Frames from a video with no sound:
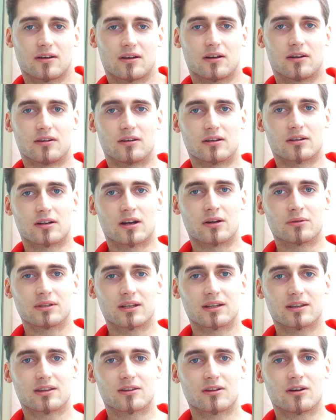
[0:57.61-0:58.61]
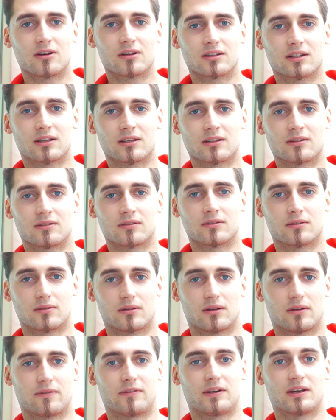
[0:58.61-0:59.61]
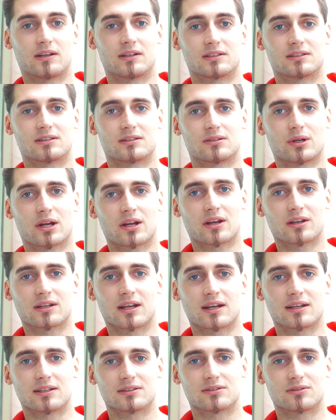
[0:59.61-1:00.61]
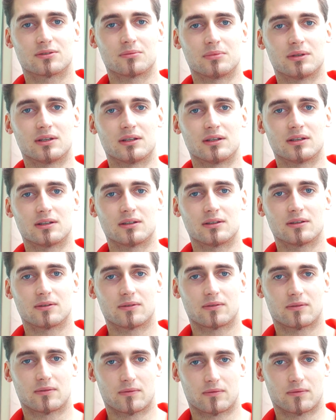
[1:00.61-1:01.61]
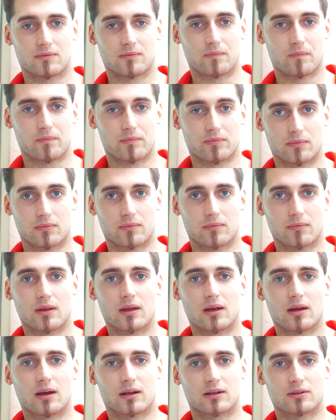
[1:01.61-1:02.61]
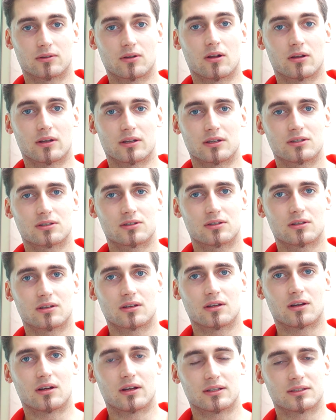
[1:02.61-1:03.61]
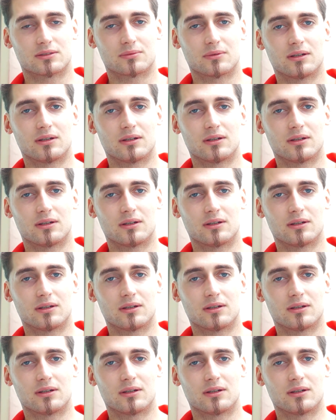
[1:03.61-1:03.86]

around that thought, and the fear is recognized to be acknowledged as